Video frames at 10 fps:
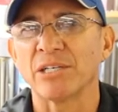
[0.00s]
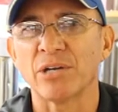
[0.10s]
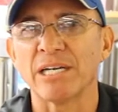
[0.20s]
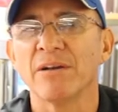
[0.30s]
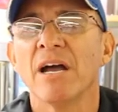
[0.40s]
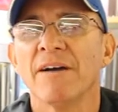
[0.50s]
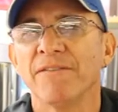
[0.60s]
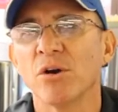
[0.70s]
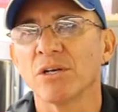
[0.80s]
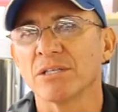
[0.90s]
I tried to
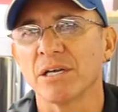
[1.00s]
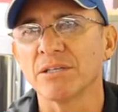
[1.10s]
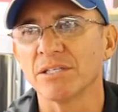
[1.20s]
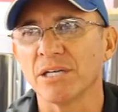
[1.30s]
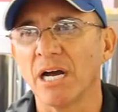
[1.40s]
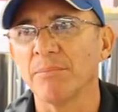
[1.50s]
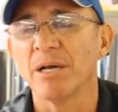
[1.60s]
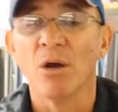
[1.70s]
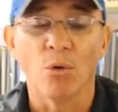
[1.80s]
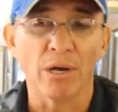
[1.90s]
focus on the top,
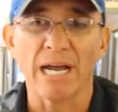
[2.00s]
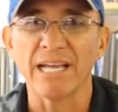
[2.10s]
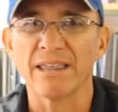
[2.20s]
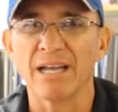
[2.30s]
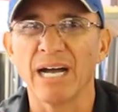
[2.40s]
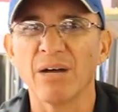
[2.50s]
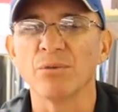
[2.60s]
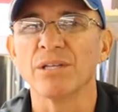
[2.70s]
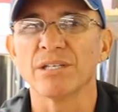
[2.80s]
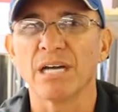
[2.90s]
what I thought
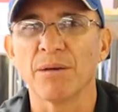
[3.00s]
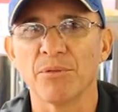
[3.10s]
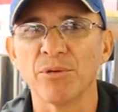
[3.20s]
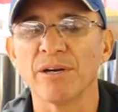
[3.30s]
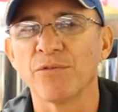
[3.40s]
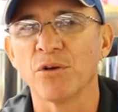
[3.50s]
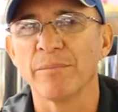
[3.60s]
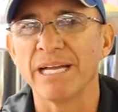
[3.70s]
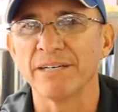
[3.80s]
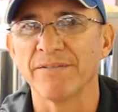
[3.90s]
were the top three or four
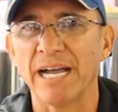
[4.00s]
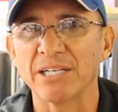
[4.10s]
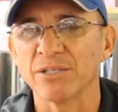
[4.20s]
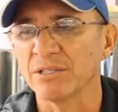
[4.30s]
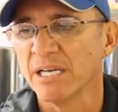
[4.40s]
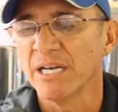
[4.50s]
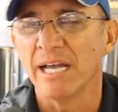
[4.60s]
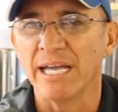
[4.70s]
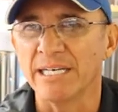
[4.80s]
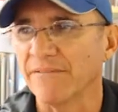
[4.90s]
manufacturers,
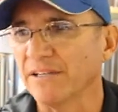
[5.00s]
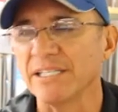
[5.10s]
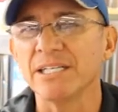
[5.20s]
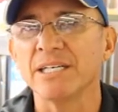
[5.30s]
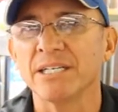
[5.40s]
and definitely